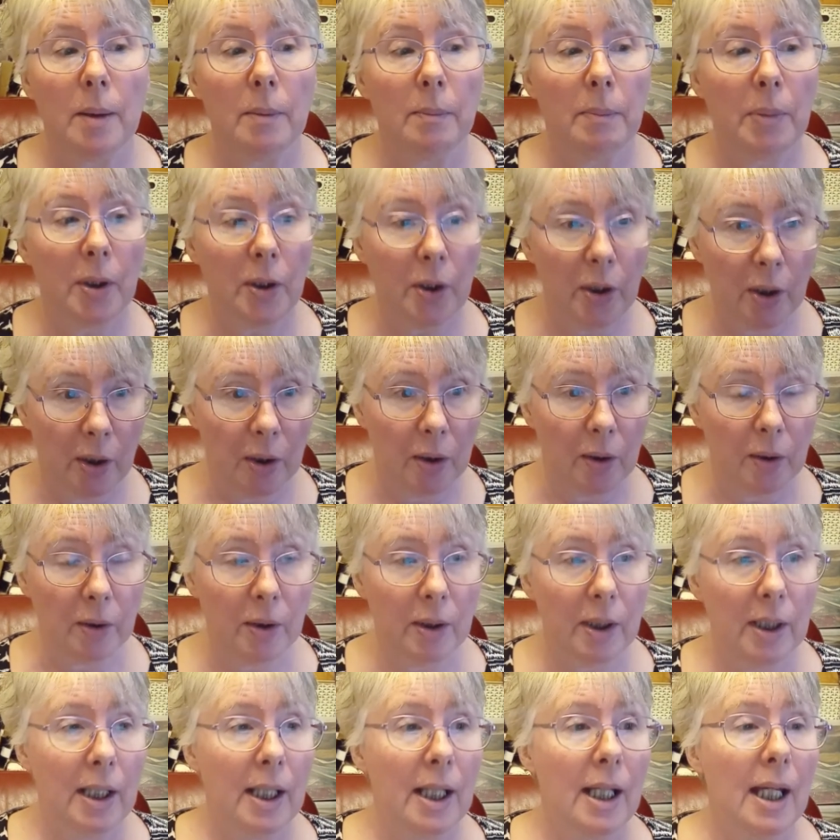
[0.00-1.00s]
But no,
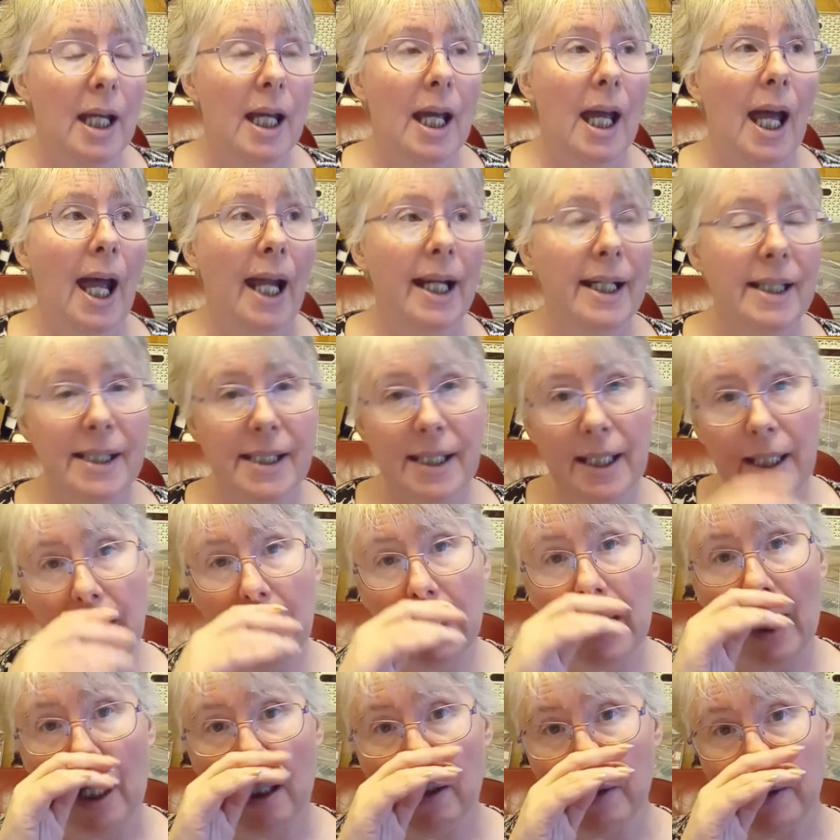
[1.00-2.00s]
18
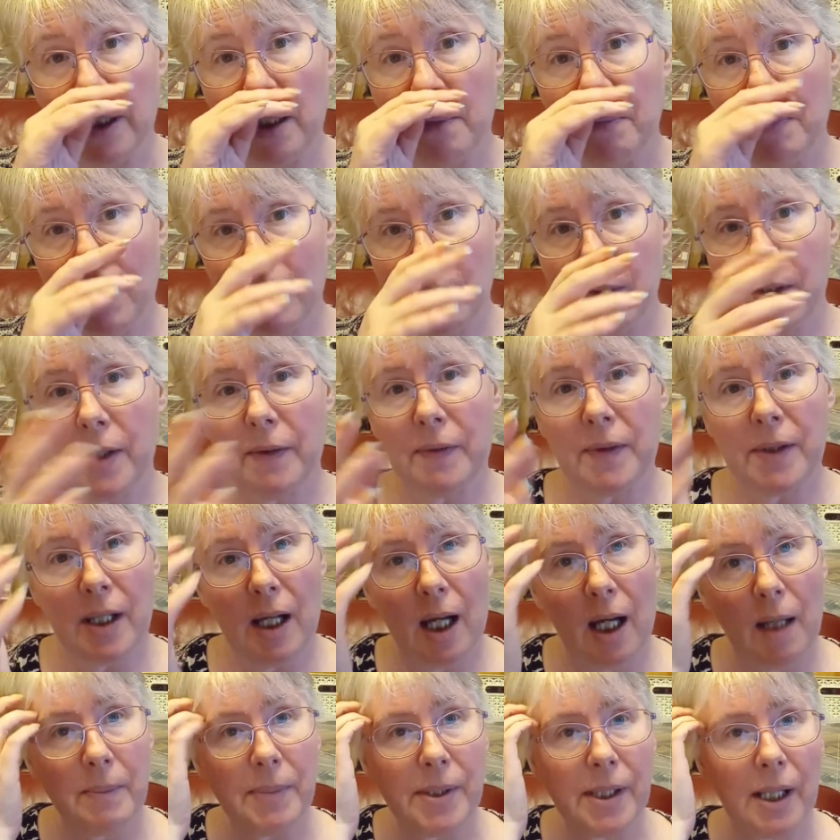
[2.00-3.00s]
count, the amount of
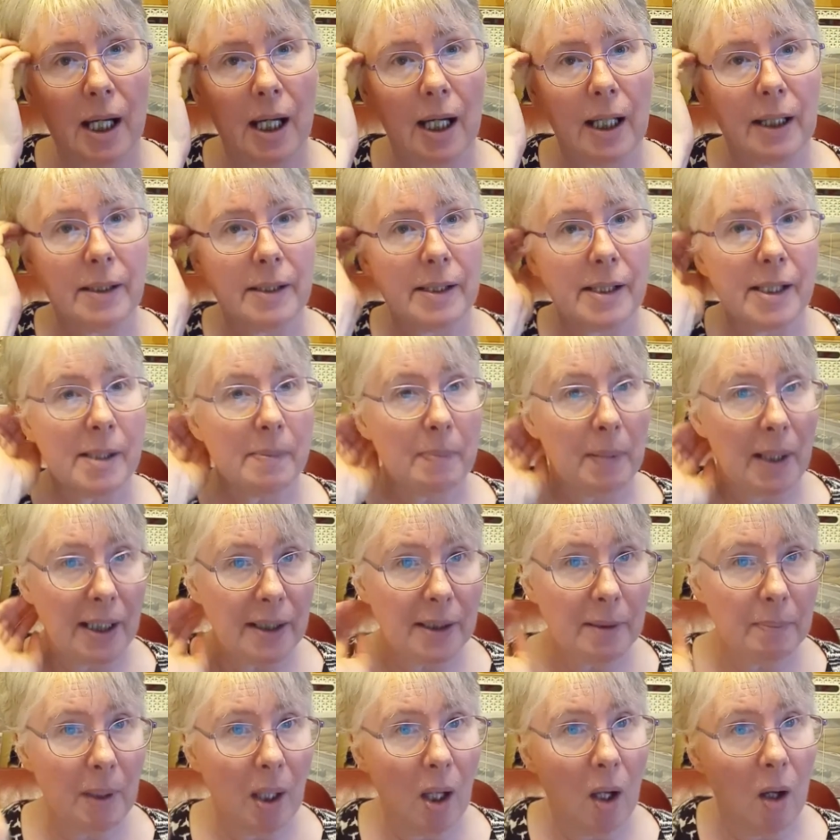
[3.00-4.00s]
times I split
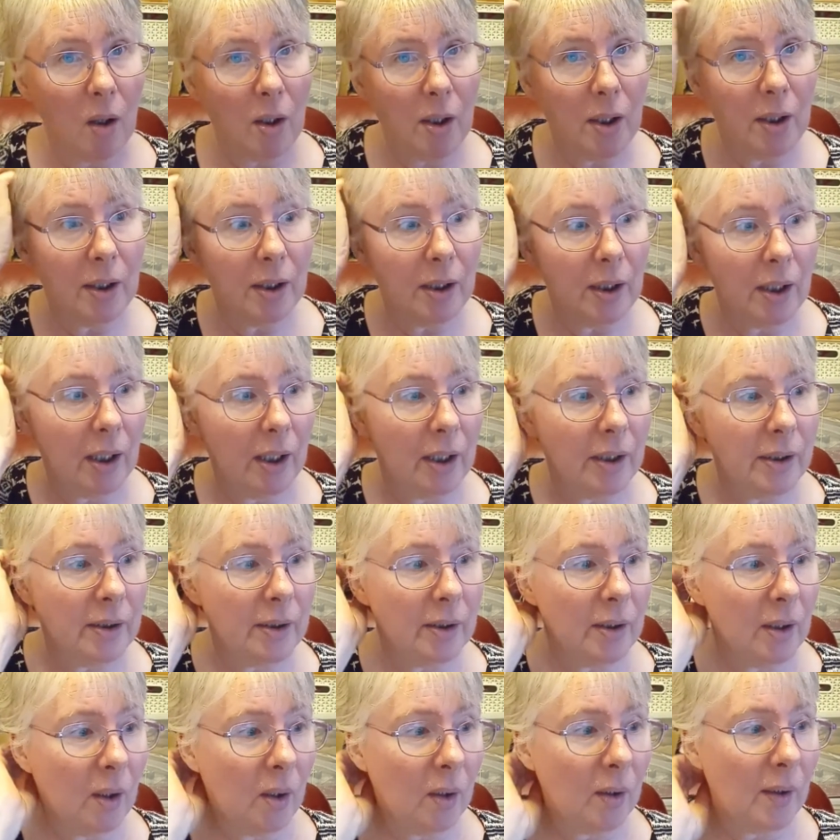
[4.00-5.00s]
the block
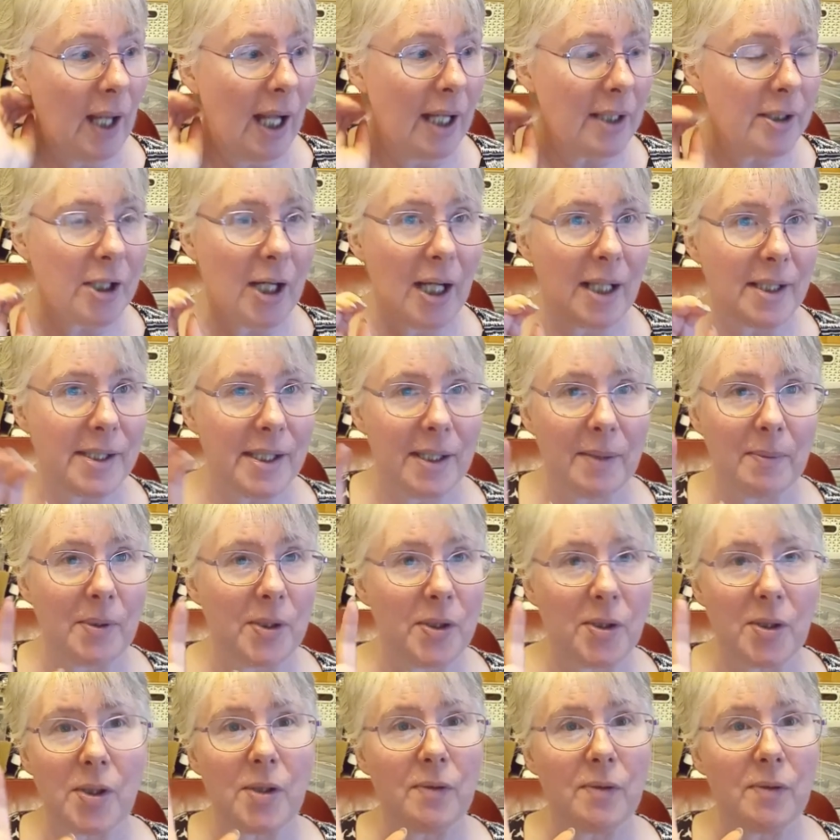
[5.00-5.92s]
and all that jazz, it was just